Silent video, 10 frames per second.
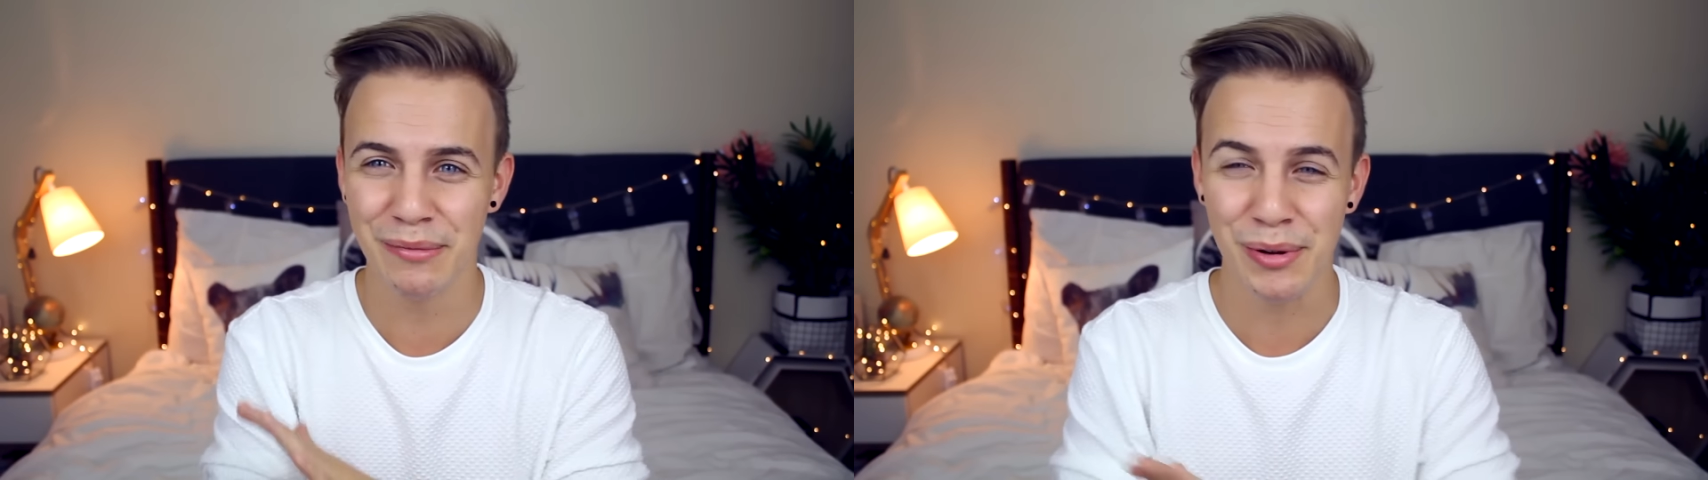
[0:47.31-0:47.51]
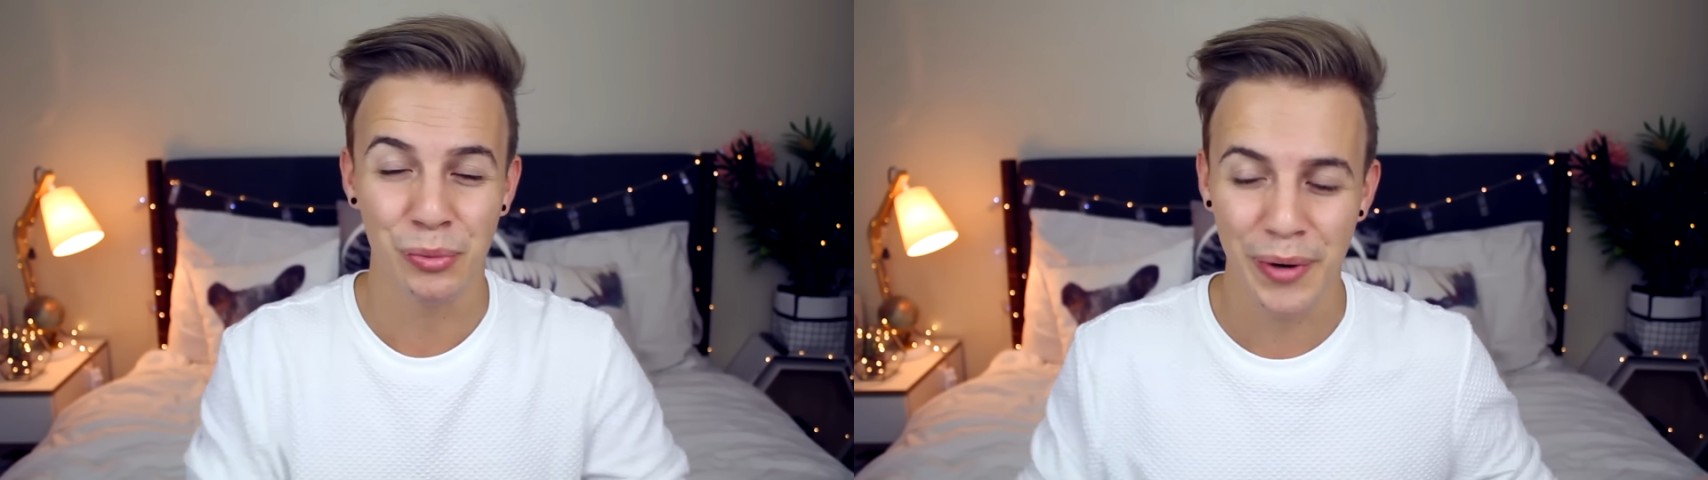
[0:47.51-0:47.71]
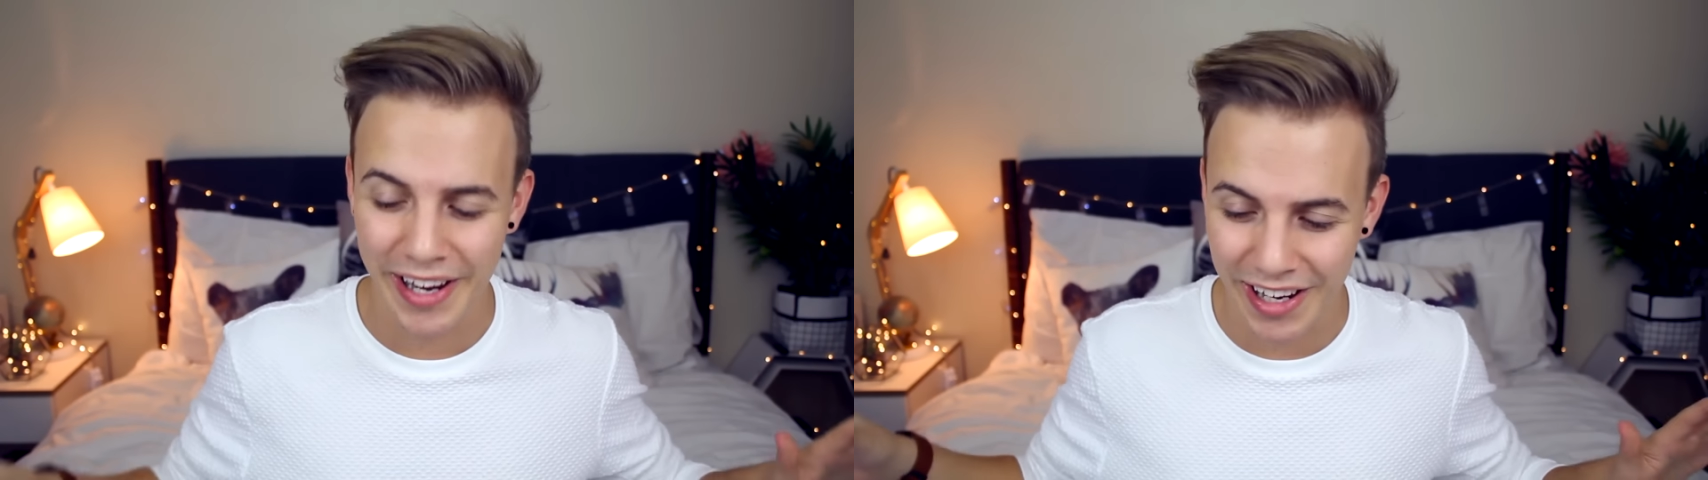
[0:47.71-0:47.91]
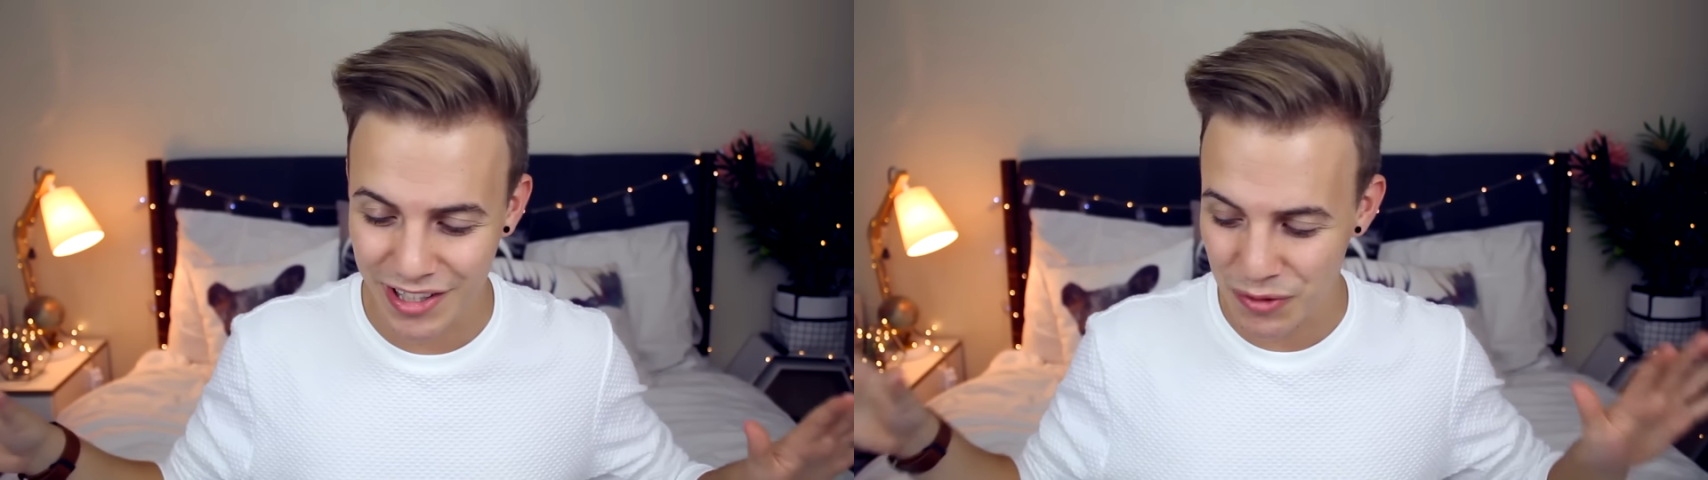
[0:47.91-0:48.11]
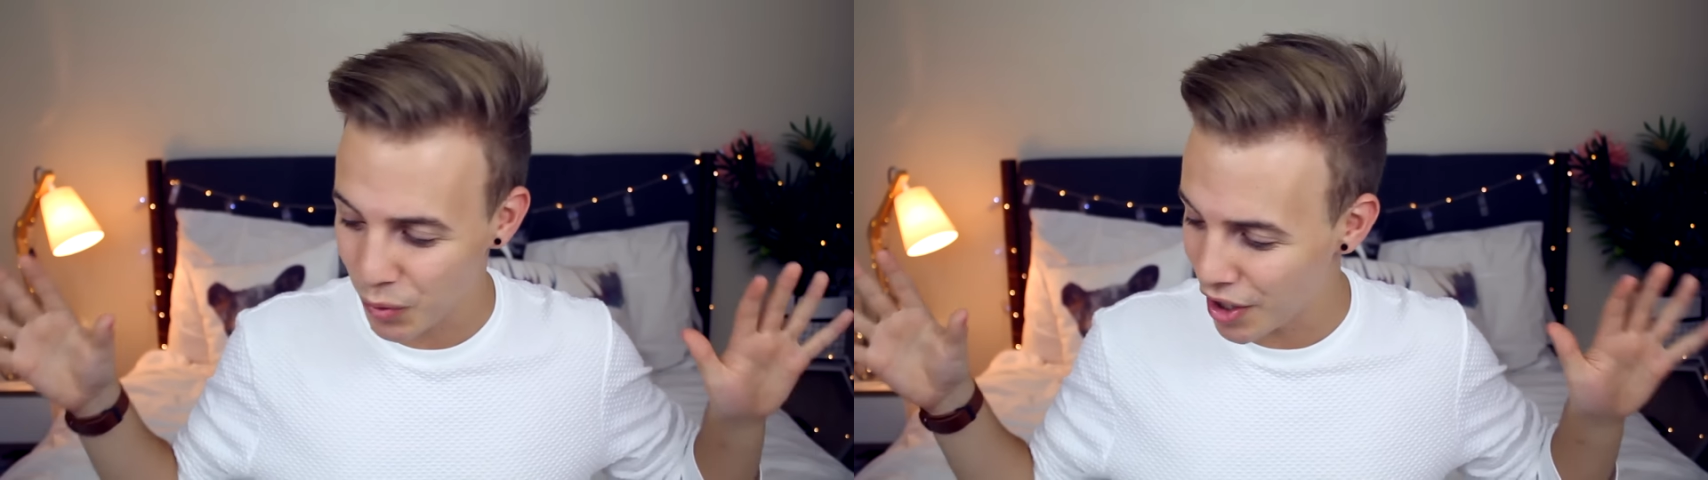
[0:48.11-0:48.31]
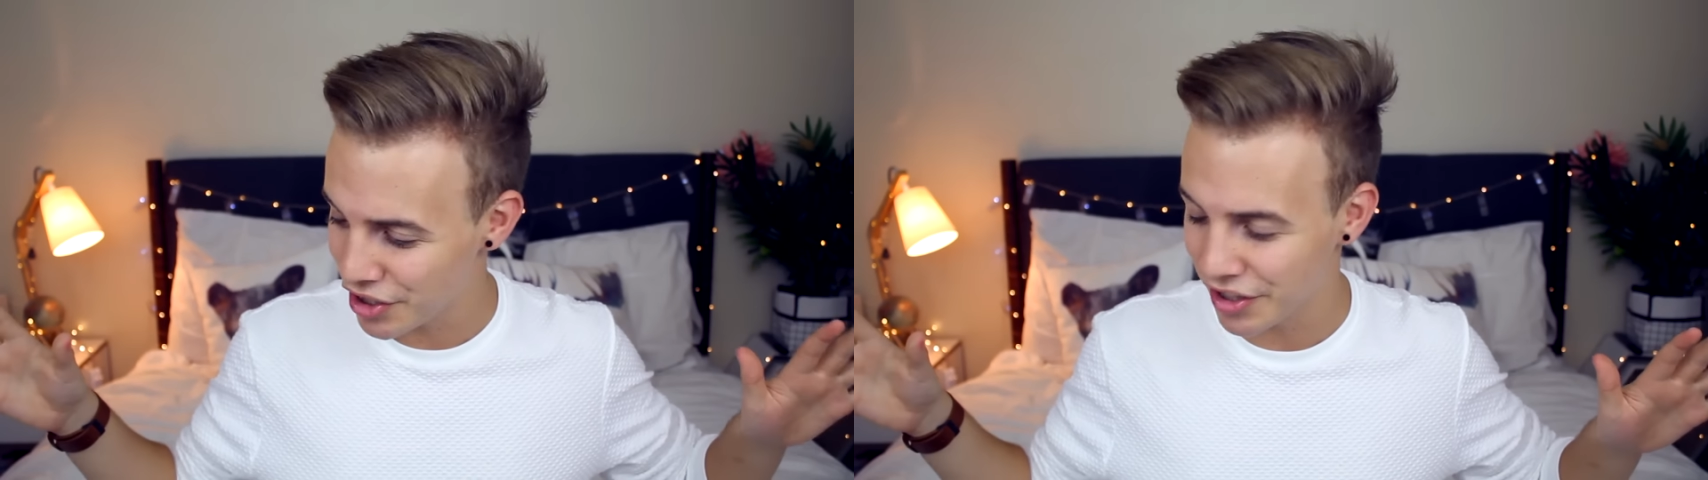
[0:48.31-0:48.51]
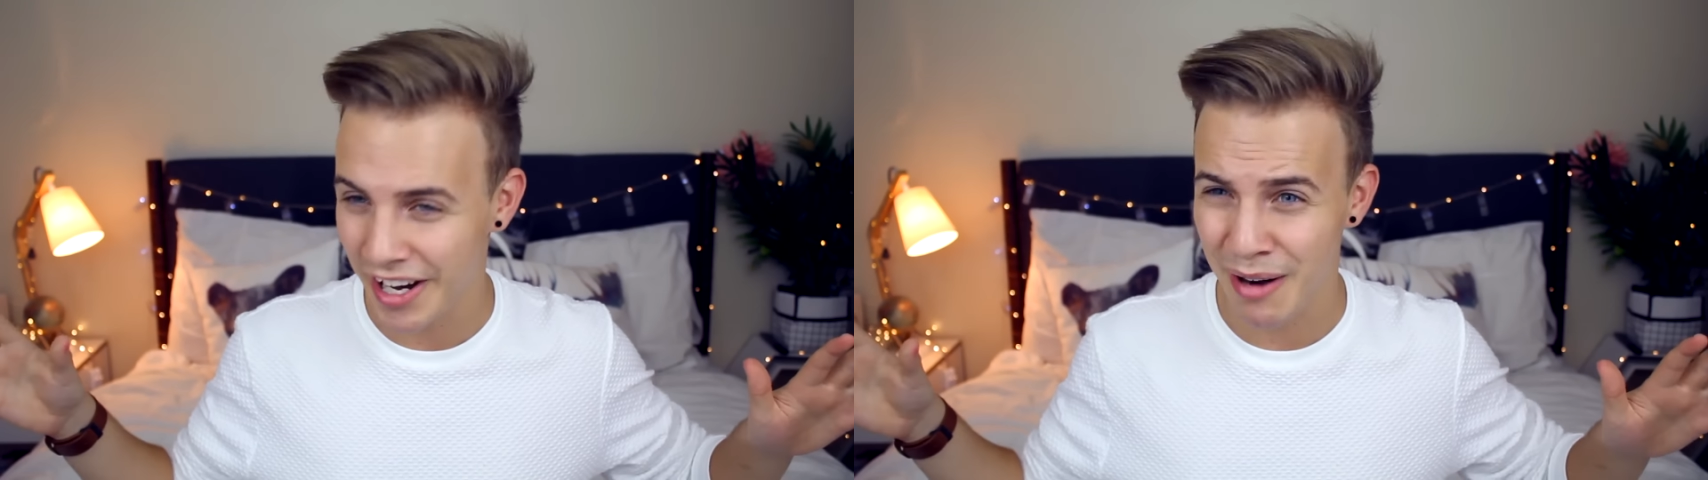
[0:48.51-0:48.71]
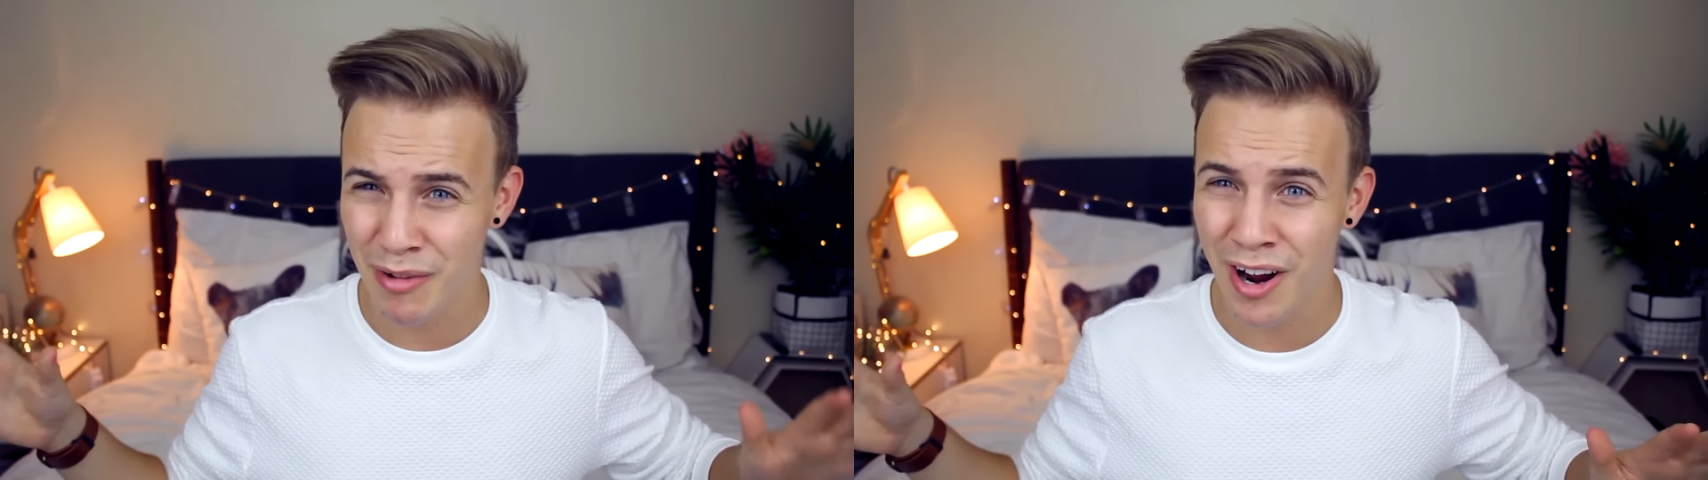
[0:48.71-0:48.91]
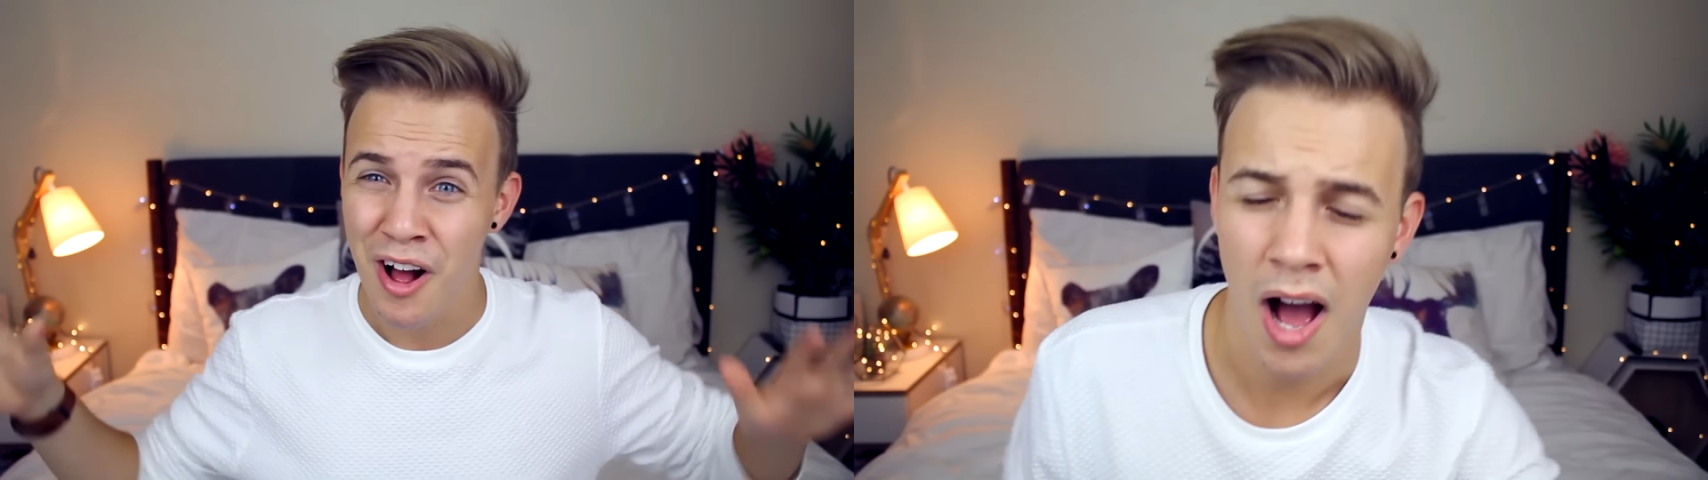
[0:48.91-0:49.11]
be weird to watch on camera.